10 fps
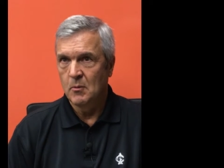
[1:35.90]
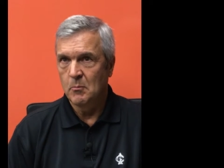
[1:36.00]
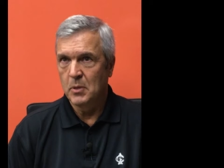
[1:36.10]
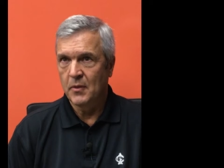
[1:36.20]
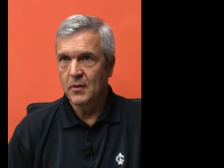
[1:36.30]

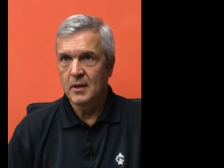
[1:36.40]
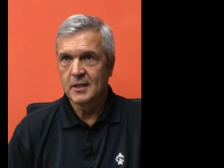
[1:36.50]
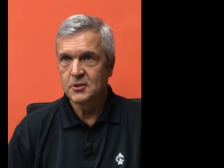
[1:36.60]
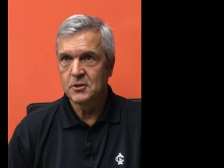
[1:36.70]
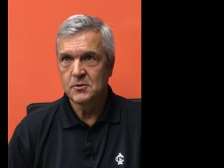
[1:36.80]
But the
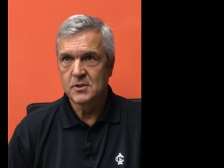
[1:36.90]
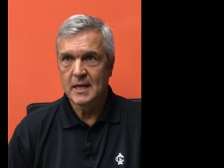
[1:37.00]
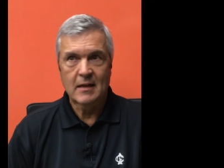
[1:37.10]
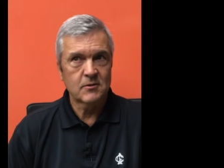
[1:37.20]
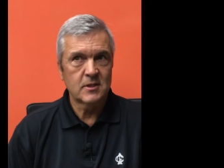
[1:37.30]
issues in
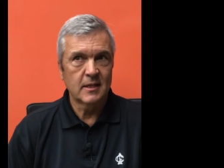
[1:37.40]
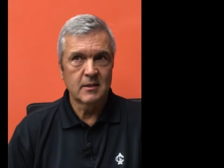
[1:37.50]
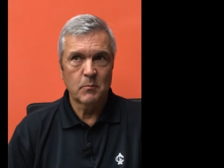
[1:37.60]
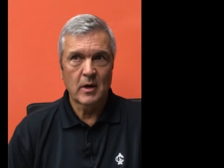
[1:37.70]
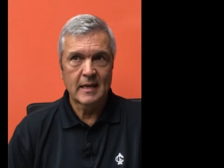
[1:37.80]
outstate
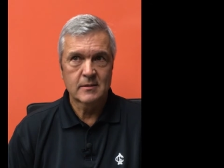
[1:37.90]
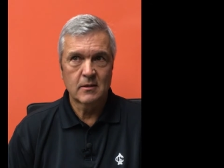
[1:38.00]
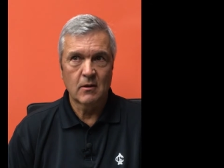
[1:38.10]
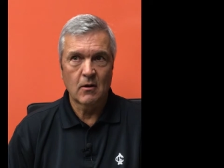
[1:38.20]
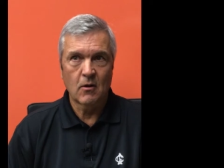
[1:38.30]

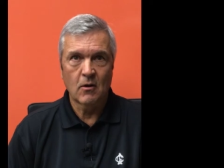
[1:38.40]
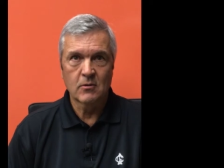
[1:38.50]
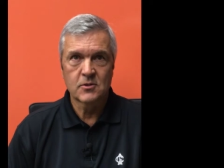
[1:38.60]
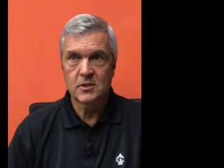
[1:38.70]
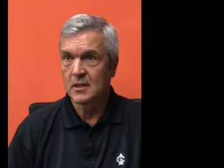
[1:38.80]
Nebraska are
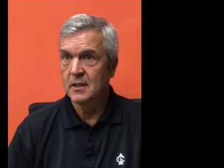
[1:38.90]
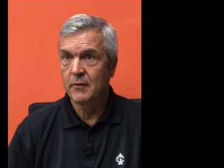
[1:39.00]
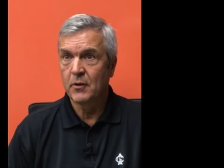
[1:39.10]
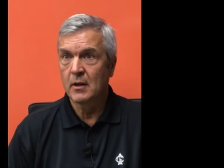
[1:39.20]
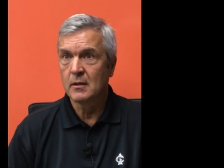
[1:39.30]

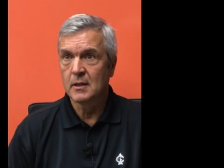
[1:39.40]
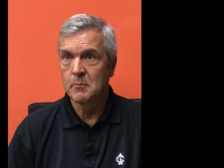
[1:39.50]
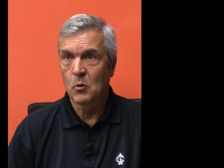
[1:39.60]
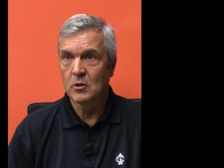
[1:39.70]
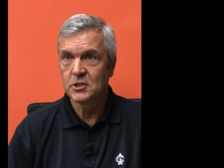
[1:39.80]
significantly
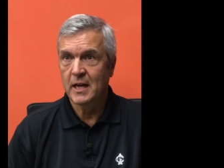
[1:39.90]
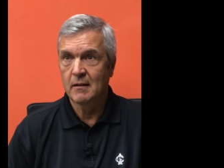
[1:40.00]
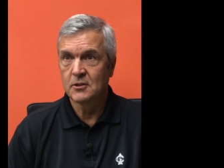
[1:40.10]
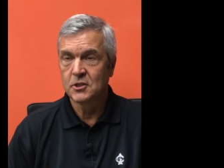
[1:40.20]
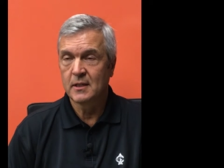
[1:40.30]
more
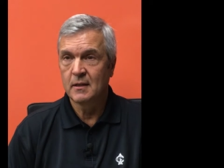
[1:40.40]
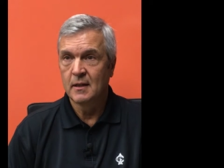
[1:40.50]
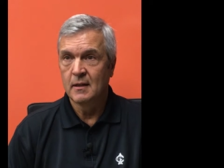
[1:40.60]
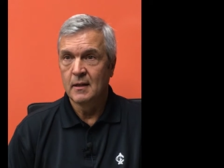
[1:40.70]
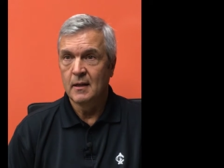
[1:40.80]
challenging.
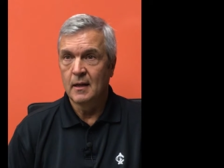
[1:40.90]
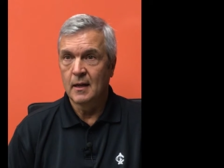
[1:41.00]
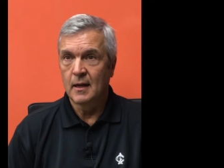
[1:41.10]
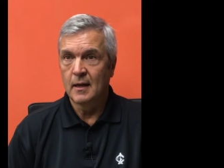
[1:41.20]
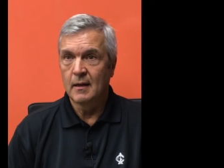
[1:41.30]

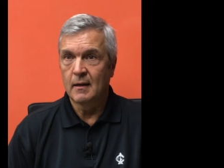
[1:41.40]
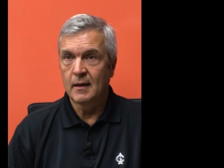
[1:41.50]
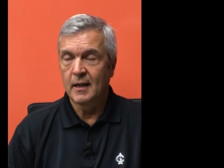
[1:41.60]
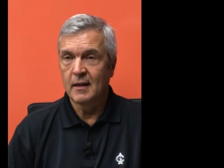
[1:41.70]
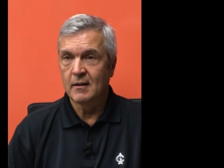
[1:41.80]

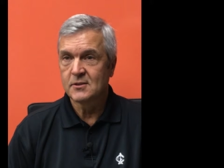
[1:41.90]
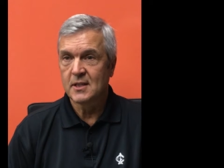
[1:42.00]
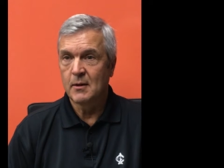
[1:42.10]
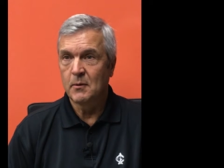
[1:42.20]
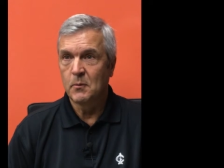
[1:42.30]
Again, I'll
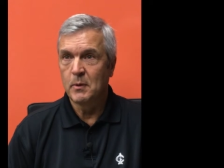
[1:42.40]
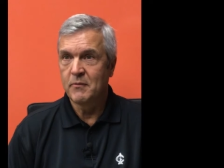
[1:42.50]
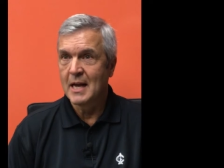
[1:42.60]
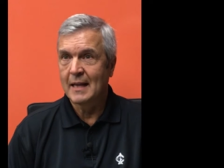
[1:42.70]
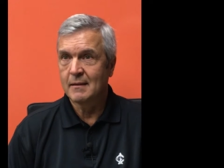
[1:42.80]
say
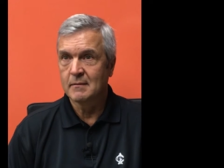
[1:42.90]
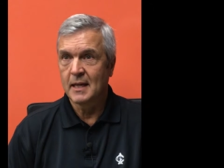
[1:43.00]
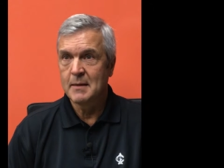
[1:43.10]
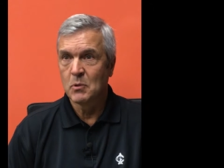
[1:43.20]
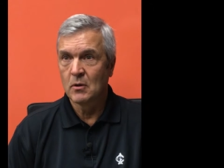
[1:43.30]
we've got the
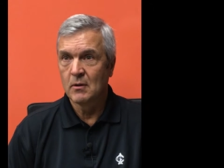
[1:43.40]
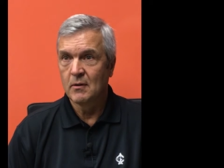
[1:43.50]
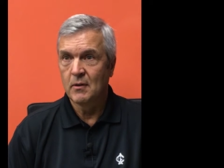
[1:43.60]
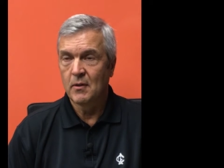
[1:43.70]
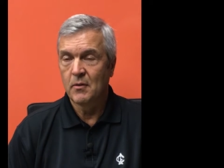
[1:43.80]
labor
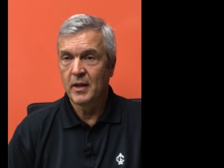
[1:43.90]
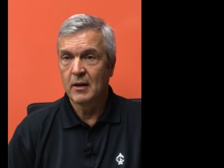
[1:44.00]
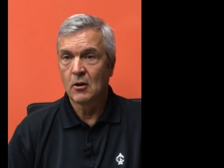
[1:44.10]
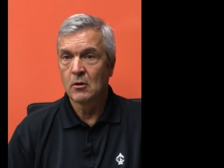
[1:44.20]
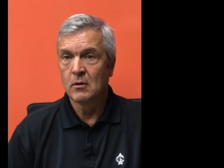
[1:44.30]

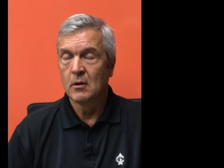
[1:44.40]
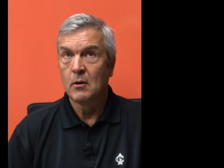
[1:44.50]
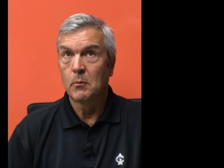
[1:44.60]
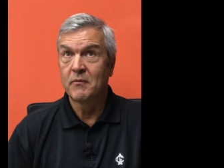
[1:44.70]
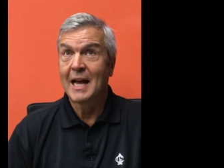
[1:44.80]
there,
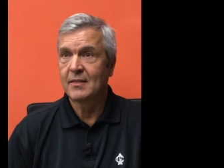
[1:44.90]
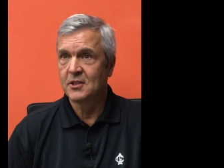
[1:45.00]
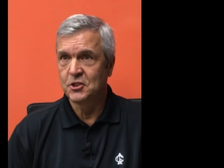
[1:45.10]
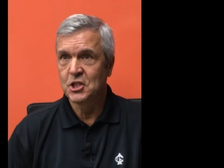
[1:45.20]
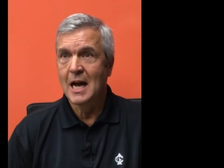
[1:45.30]
we've got the
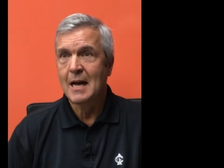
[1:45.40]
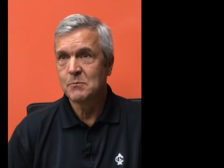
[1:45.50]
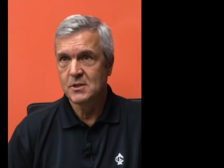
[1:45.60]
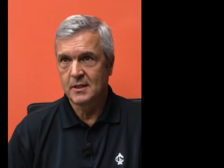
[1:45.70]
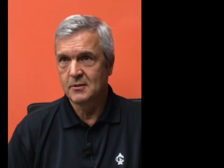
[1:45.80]

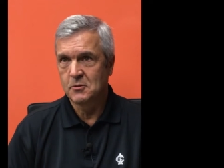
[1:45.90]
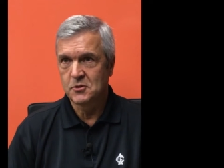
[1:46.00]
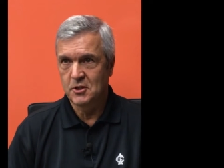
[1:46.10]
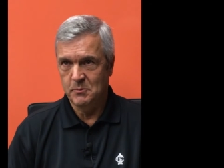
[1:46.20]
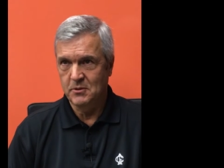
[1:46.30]
jobs in those
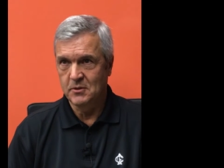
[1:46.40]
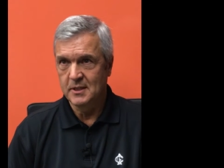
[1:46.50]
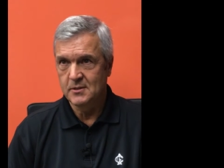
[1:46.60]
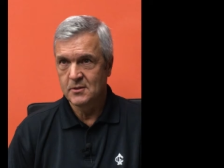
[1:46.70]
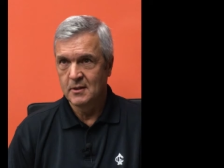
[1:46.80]

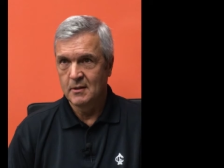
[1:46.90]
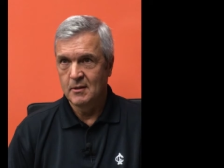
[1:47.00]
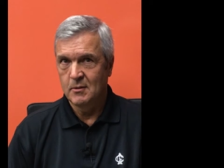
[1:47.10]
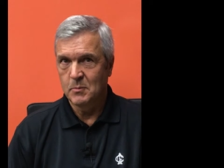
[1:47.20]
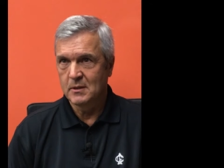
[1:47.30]
communities,
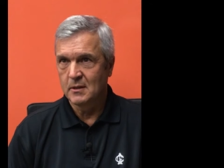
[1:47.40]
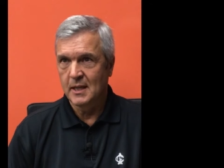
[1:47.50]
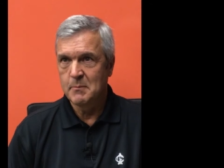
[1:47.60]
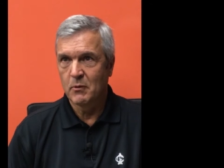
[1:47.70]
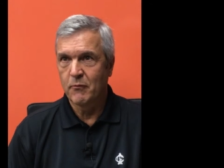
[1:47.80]
but the
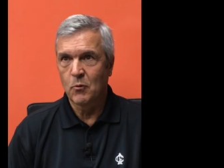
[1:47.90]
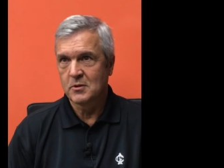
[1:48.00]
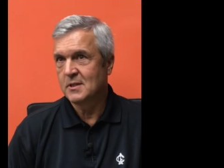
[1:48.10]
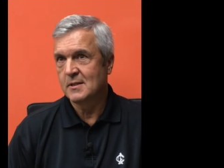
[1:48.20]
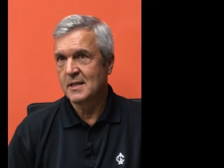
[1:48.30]
labor
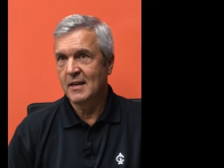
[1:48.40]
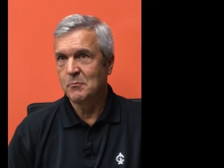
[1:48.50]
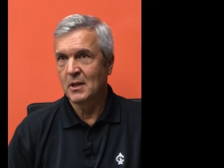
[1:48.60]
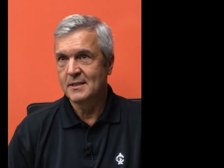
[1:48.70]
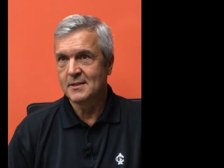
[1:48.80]
force doesn't have
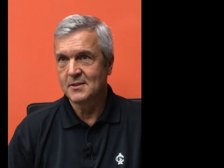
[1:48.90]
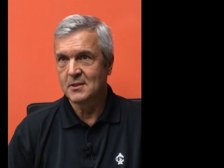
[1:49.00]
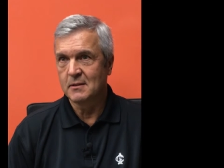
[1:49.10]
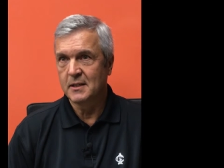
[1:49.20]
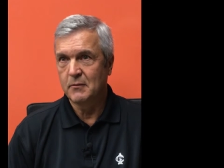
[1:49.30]
places
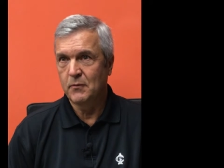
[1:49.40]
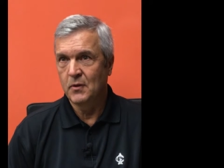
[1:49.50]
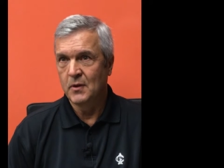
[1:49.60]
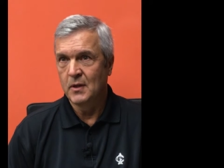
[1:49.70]
to live.